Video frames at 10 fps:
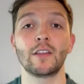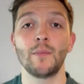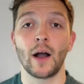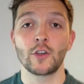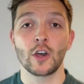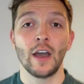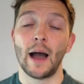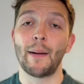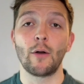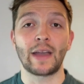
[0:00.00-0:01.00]
as much
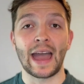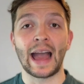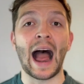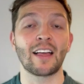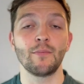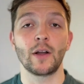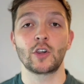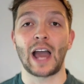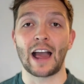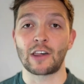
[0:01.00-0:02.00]
about getting as much
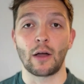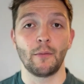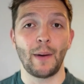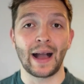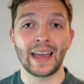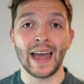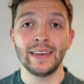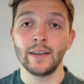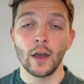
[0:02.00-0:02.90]
cash out the back end.